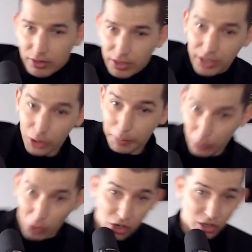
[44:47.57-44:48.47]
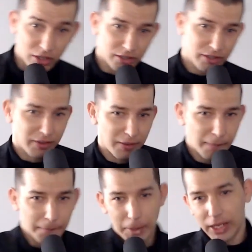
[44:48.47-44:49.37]
Uh, could be wrong,
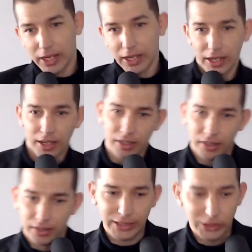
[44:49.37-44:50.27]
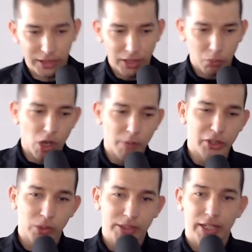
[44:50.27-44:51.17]
but uh, let, let, walk me
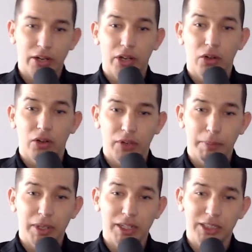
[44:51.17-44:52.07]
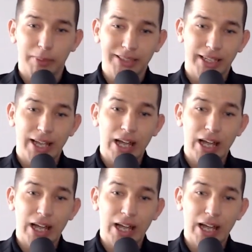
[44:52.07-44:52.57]
through a scenario of an abundance mindset.